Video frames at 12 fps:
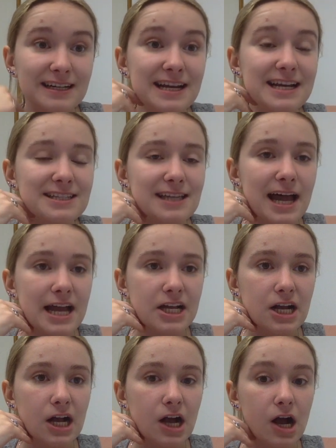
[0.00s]
he's
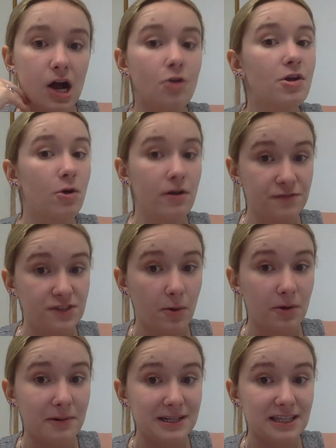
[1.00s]
like, oh no, if
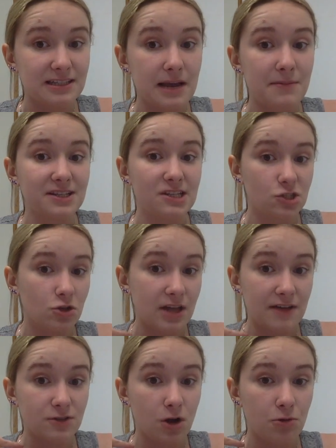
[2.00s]
someone wants to date my sister,
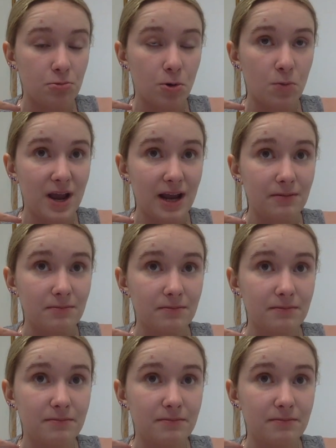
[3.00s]
they have to go through me.